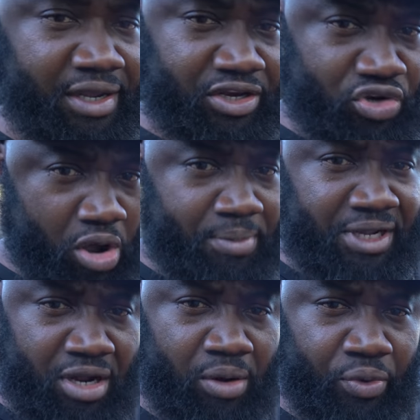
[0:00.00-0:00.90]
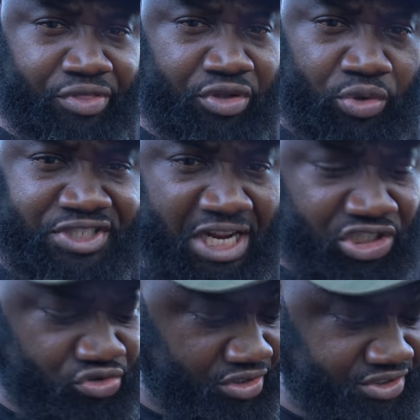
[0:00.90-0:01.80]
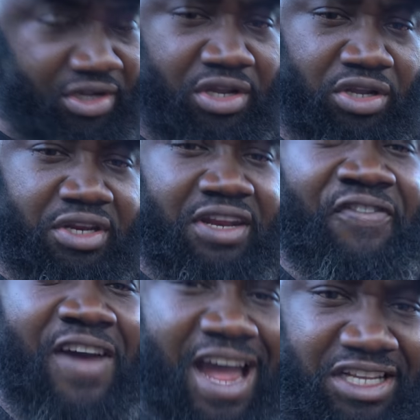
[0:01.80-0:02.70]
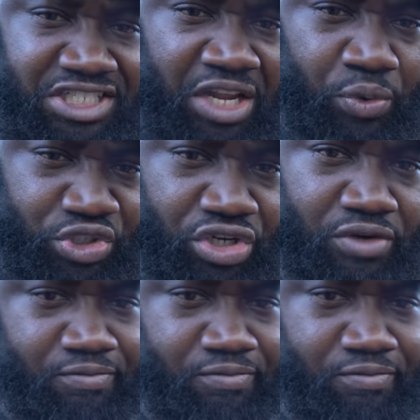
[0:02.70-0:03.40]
it normally comes with your essentials. You need a fire extinguisher.